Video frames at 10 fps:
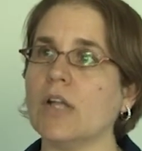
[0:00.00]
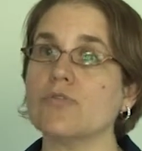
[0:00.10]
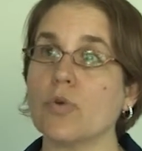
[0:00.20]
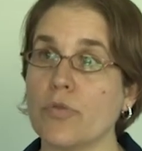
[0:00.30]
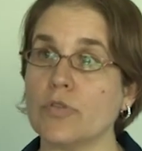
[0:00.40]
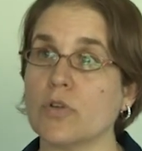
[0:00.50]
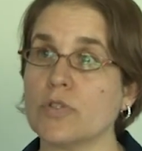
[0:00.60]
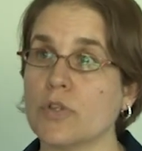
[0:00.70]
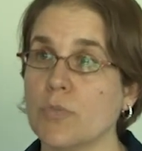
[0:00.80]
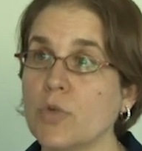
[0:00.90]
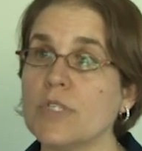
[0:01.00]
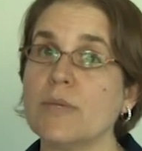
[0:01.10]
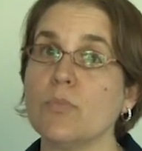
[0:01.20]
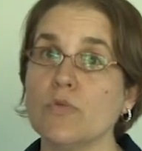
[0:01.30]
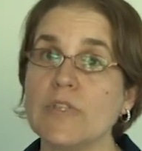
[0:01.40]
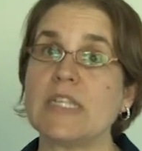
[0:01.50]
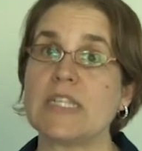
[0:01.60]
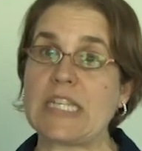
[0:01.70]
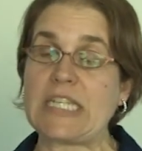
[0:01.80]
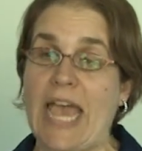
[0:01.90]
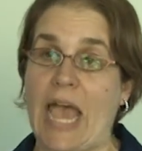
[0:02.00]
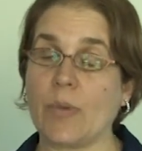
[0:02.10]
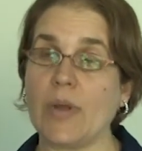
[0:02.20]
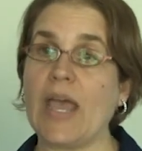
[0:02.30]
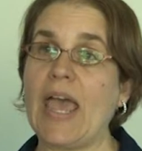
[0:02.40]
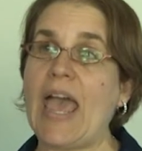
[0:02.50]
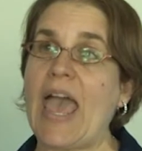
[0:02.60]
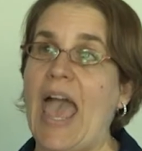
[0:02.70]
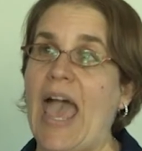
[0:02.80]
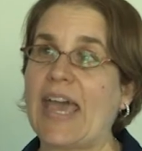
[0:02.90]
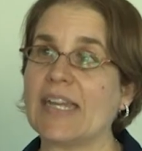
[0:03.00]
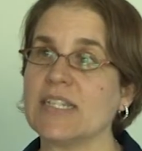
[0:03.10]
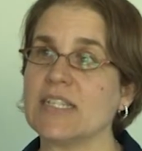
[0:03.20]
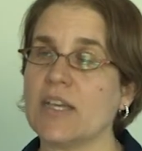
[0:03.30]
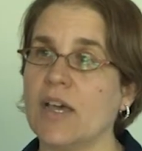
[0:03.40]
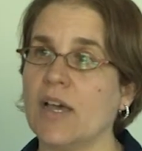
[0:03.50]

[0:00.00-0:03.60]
ultra-Orthodox community moved into the town and